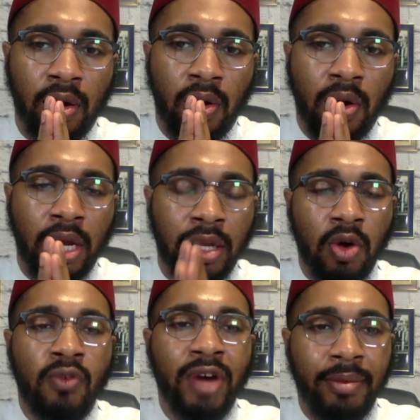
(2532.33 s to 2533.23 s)
on a
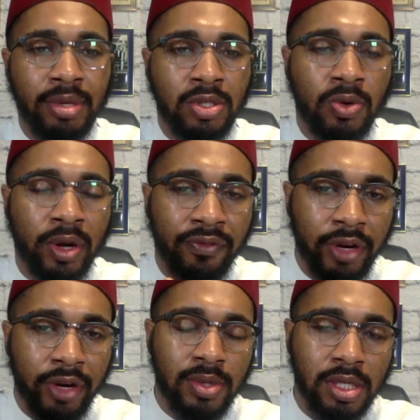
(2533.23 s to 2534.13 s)
low vibratory
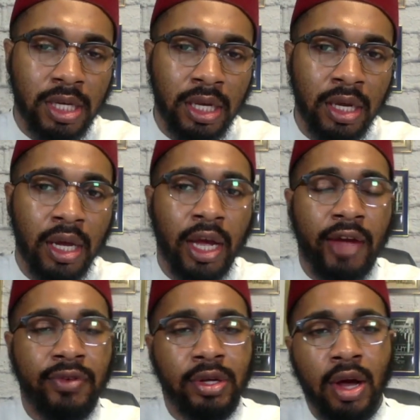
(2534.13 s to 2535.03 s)
frequency,
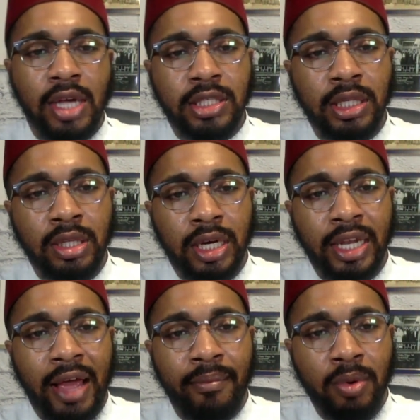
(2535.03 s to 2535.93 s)
if you're constantly
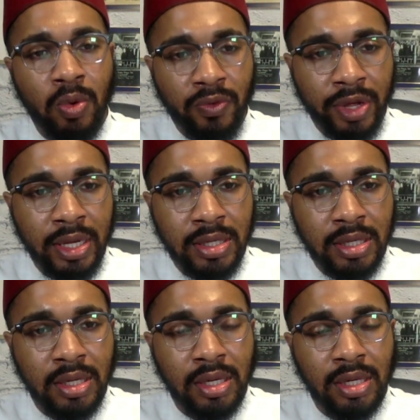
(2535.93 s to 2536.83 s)
looking at
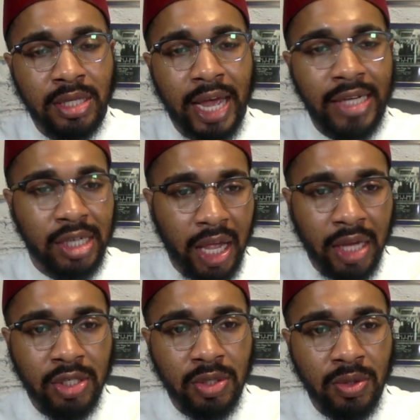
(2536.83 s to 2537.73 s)
movies to
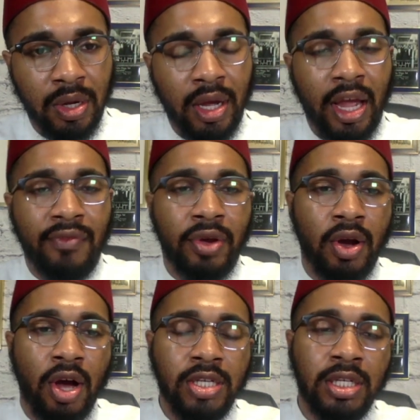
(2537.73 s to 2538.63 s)
educate you, if you're
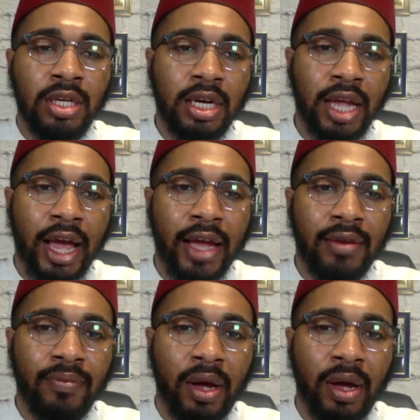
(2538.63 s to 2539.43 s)
constantly looking at